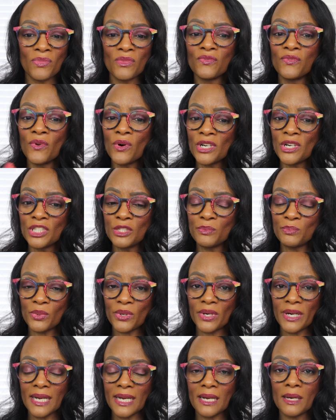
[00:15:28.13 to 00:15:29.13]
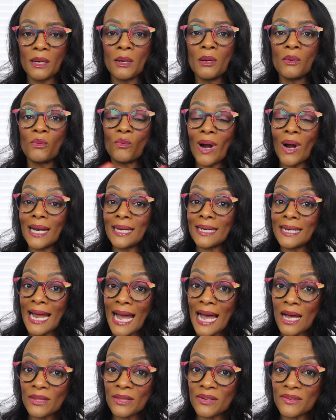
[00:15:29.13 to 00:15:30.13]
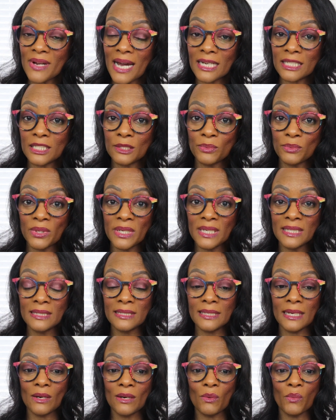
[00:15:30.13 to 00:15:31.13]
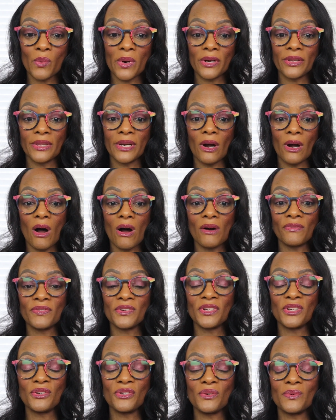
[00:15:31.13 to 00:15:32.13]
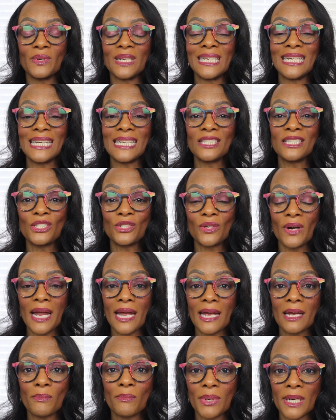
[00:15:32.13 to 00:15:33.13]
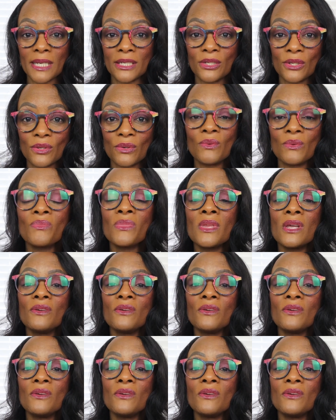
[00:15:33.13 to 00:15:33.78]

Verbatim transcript: for spring. Right now they've got a spring sale where they're offering you an Easter egg bundle